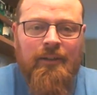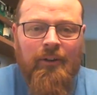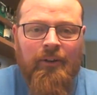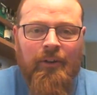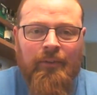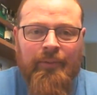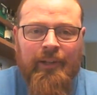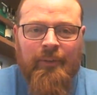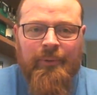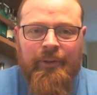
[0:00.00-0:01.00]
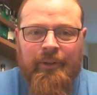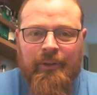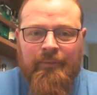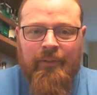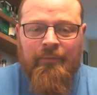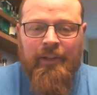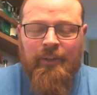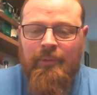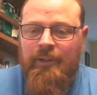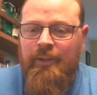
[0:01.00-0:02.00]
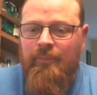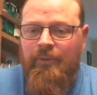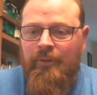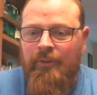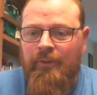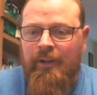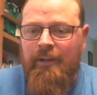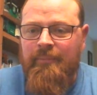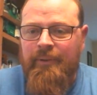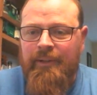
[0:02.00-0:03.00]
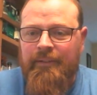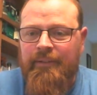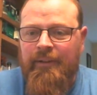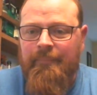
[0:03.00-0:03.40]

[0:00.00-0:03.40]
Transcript: not available anymore or not, but